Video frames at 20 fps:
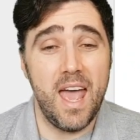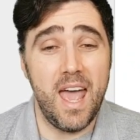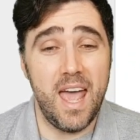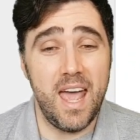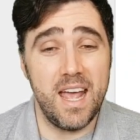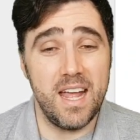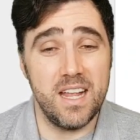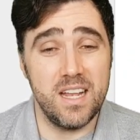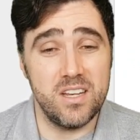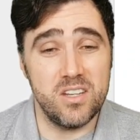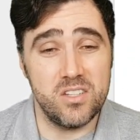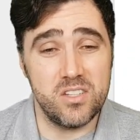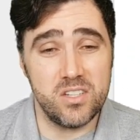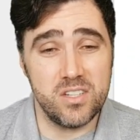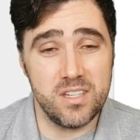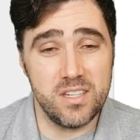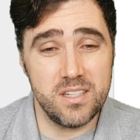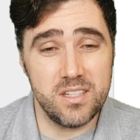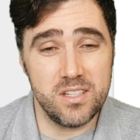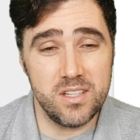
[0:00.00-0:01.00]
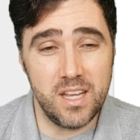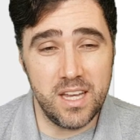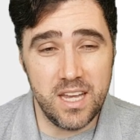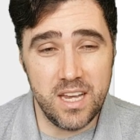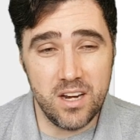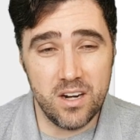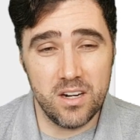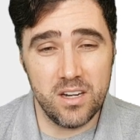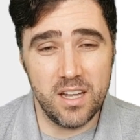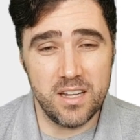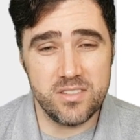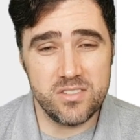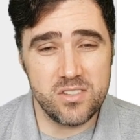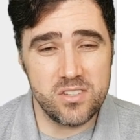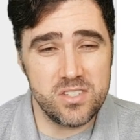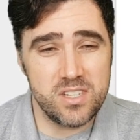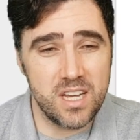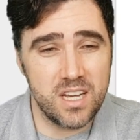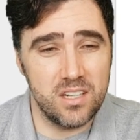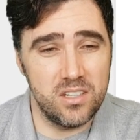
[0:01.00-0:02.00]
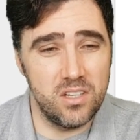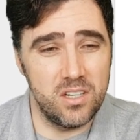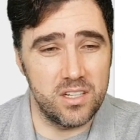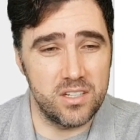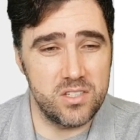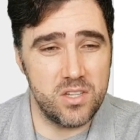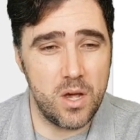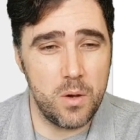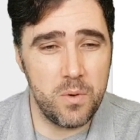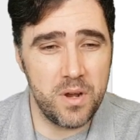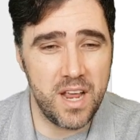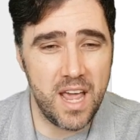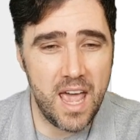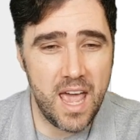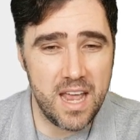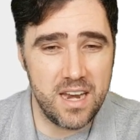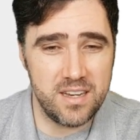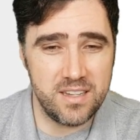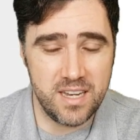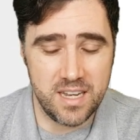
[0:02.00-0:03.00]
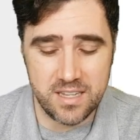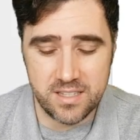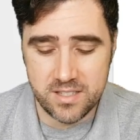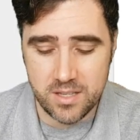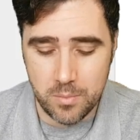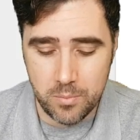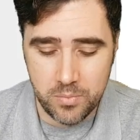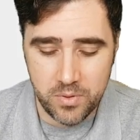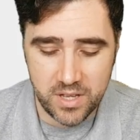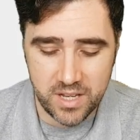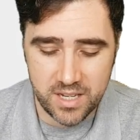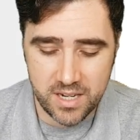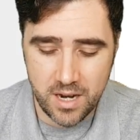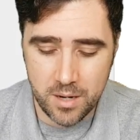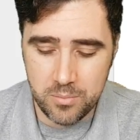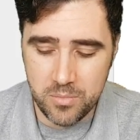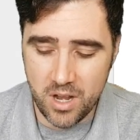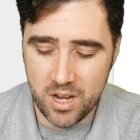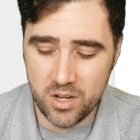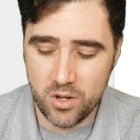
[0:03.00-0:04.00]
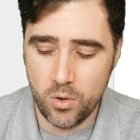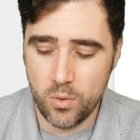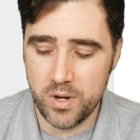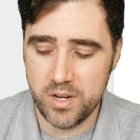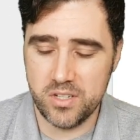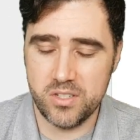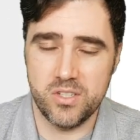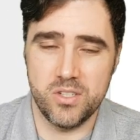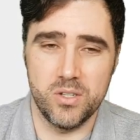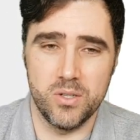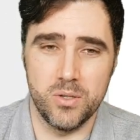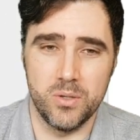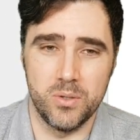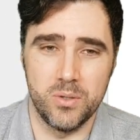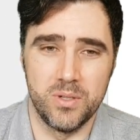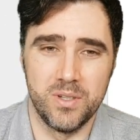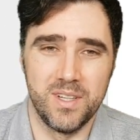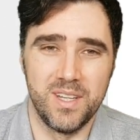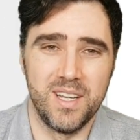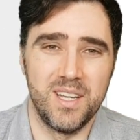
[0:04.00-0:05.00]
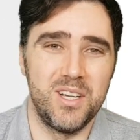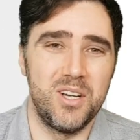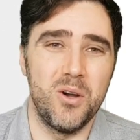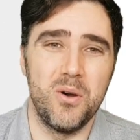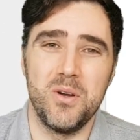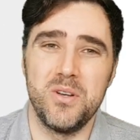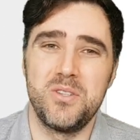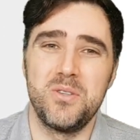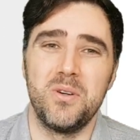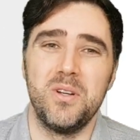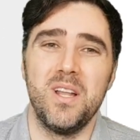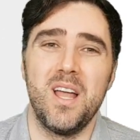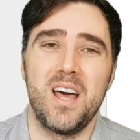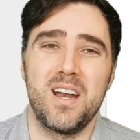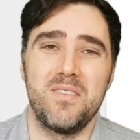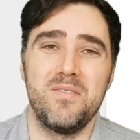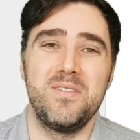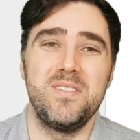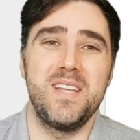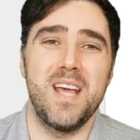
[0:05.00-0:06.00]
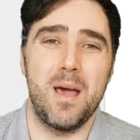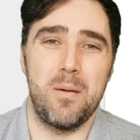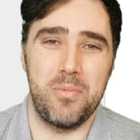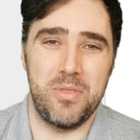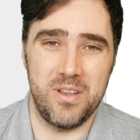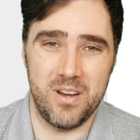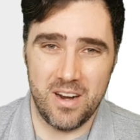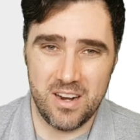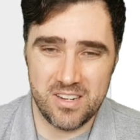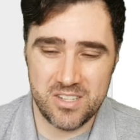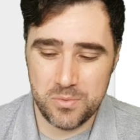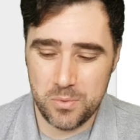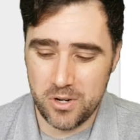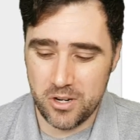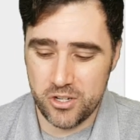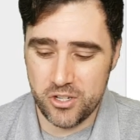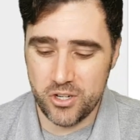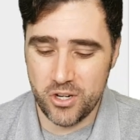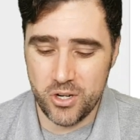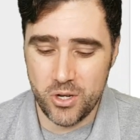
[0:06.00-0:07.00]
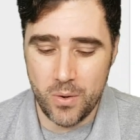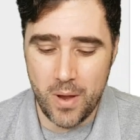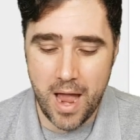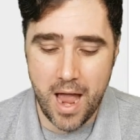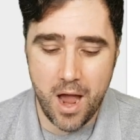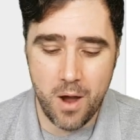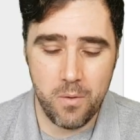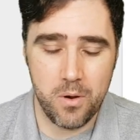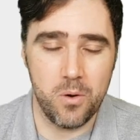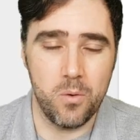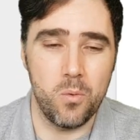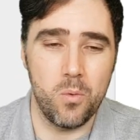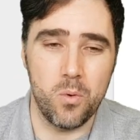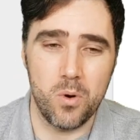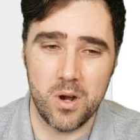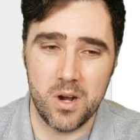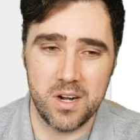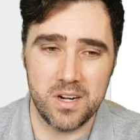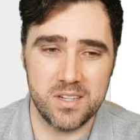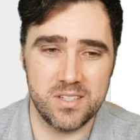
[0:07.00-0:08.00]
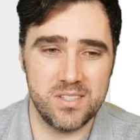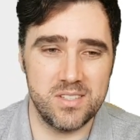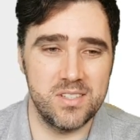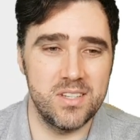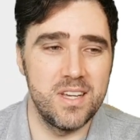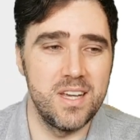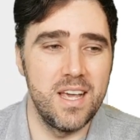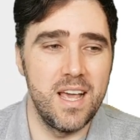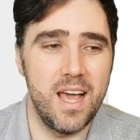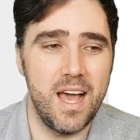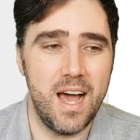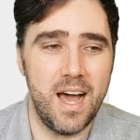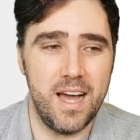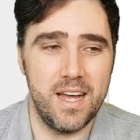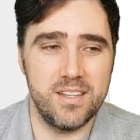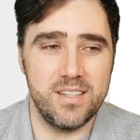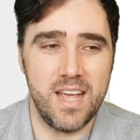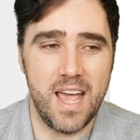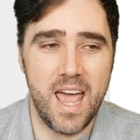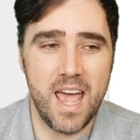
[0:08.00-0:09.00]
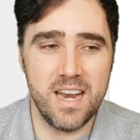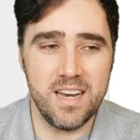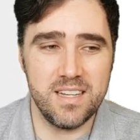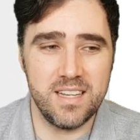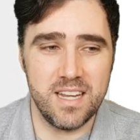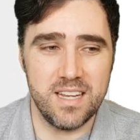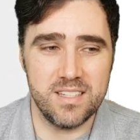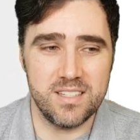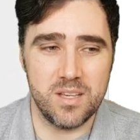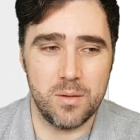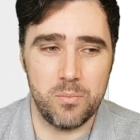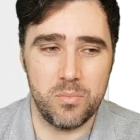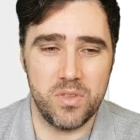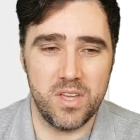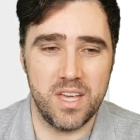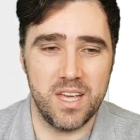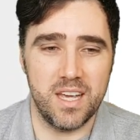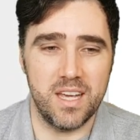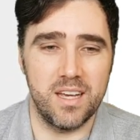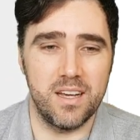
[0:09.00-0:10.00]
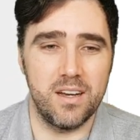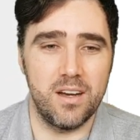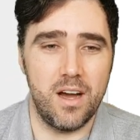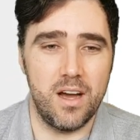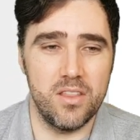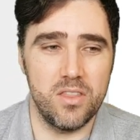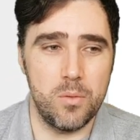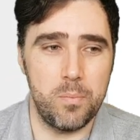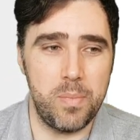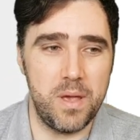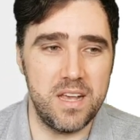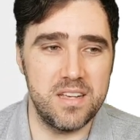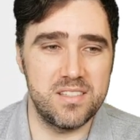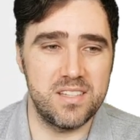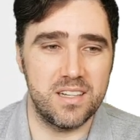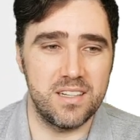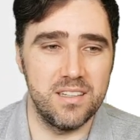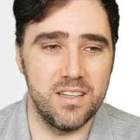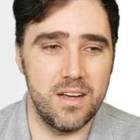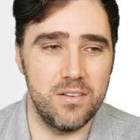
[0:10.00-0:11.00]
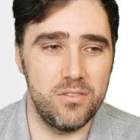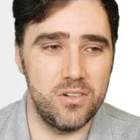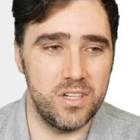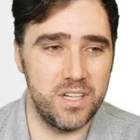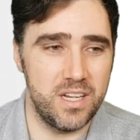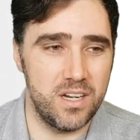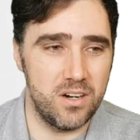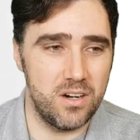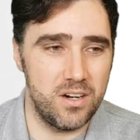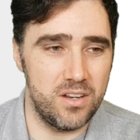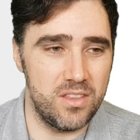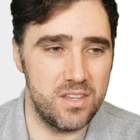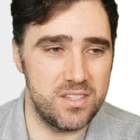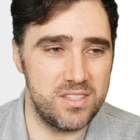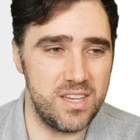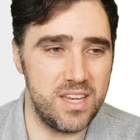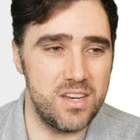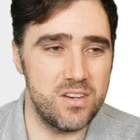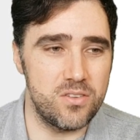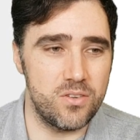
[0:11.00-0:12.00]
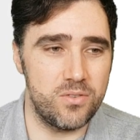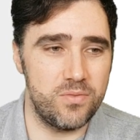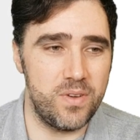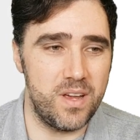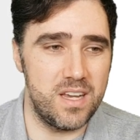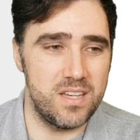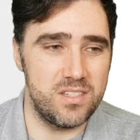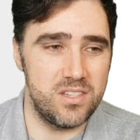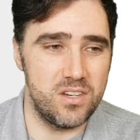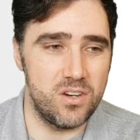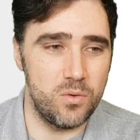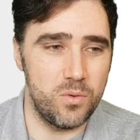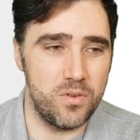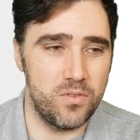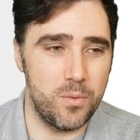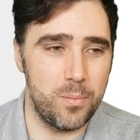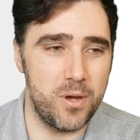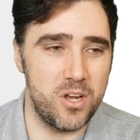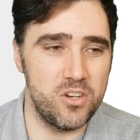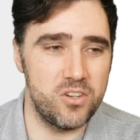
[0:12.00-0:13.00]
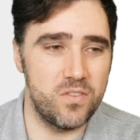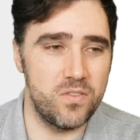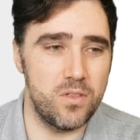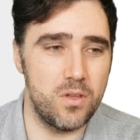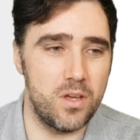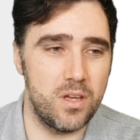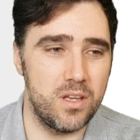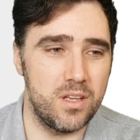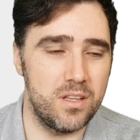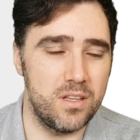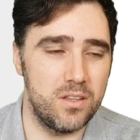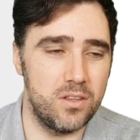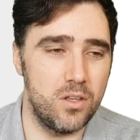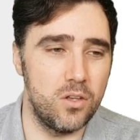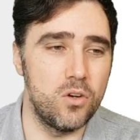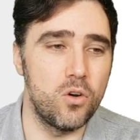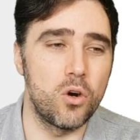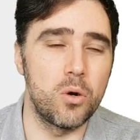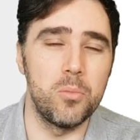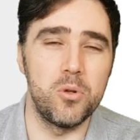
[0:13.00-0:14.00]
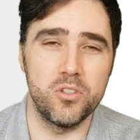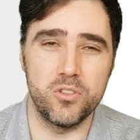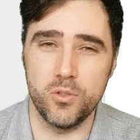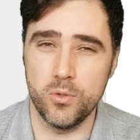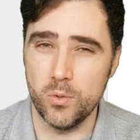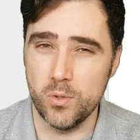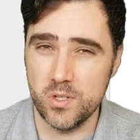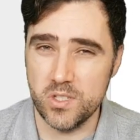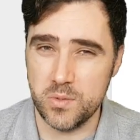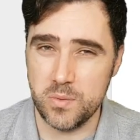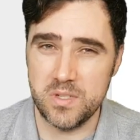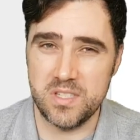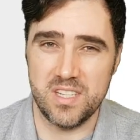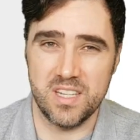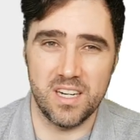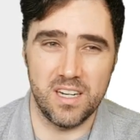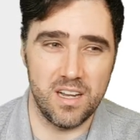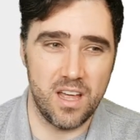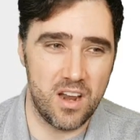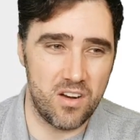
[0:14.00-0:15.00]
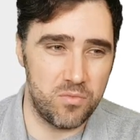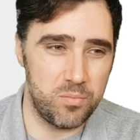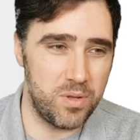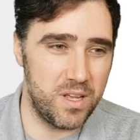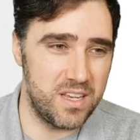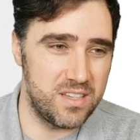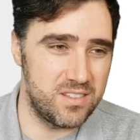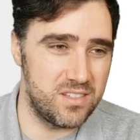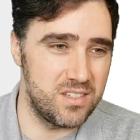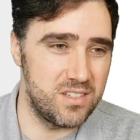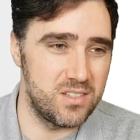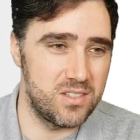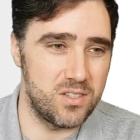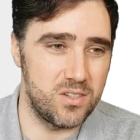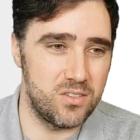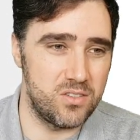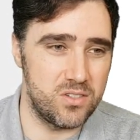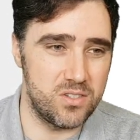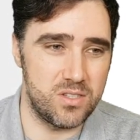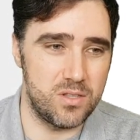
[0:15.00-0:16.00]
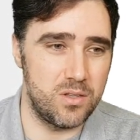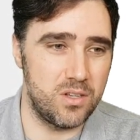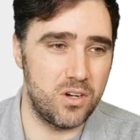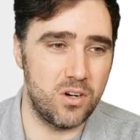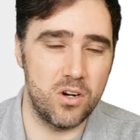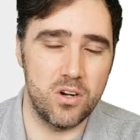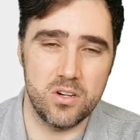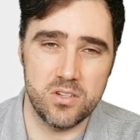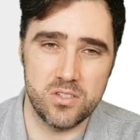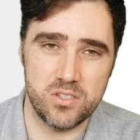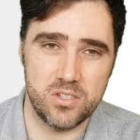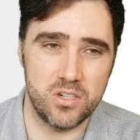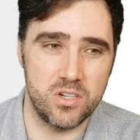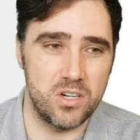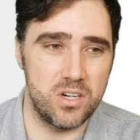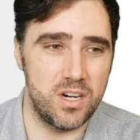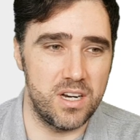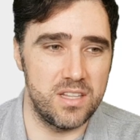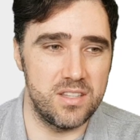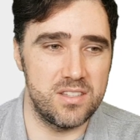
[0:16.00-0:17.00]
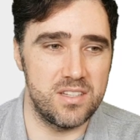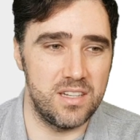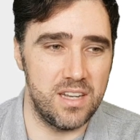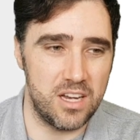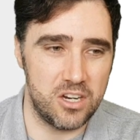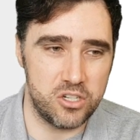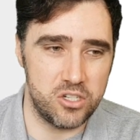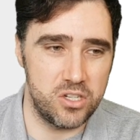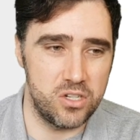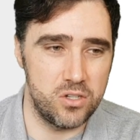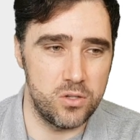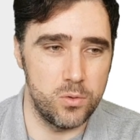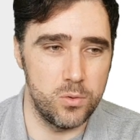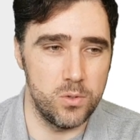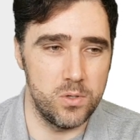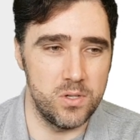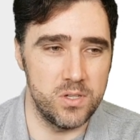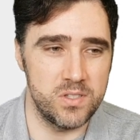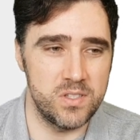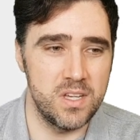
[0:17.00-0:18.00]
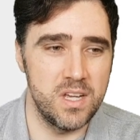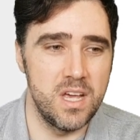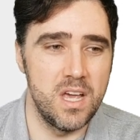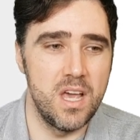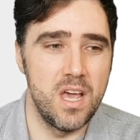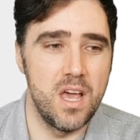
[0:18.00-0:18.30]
And here, let's just take a look. So I want to annotate something, and I'm not going to go into a lot of depth here. I just want to show you how it works. To annotate something on the basic level here in this interface, we have a bunch of the normal tools we see in a lot of places, so just the cursor and selection tools.